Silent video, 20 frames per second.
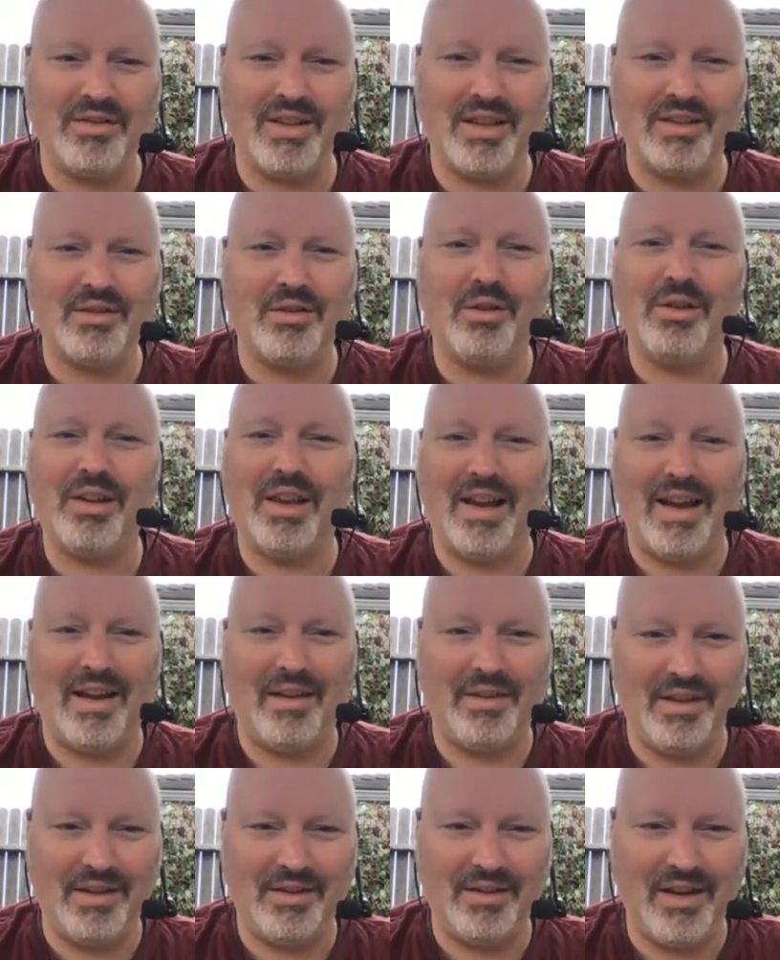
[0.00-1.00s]
That's not how
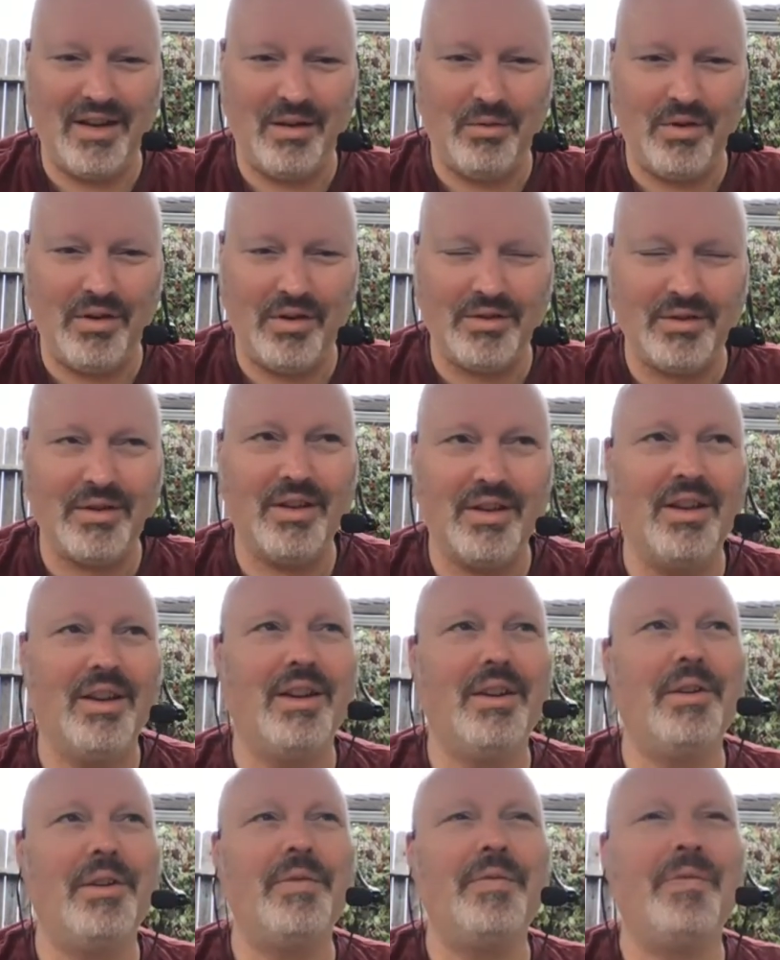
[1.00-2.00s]
the internet works.
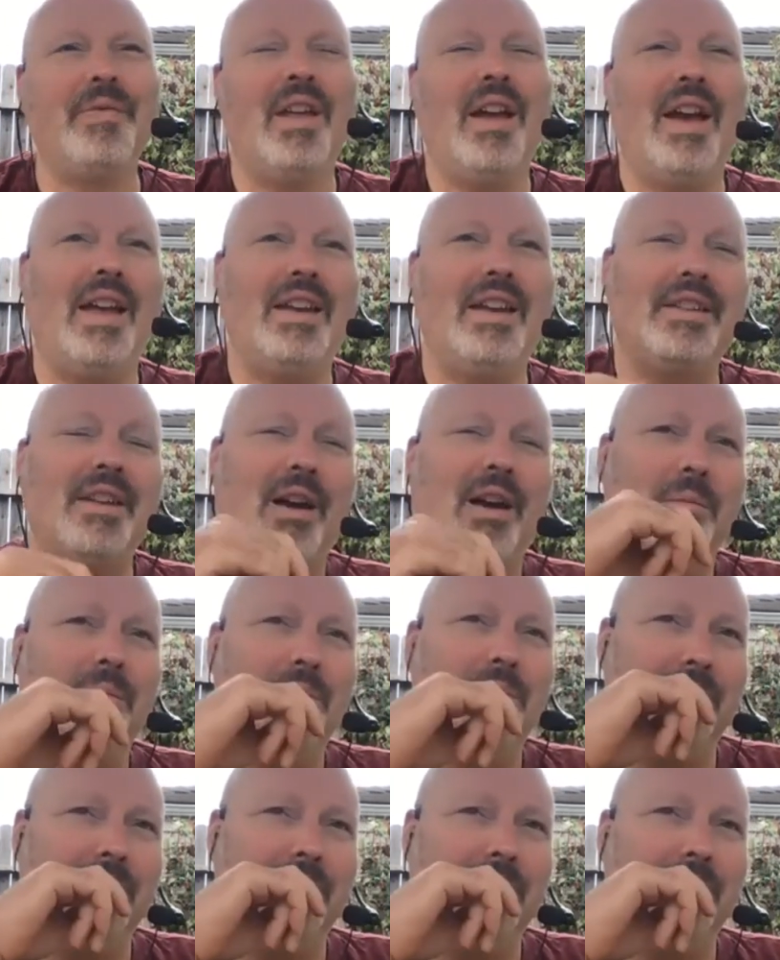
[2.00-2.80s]
And, um,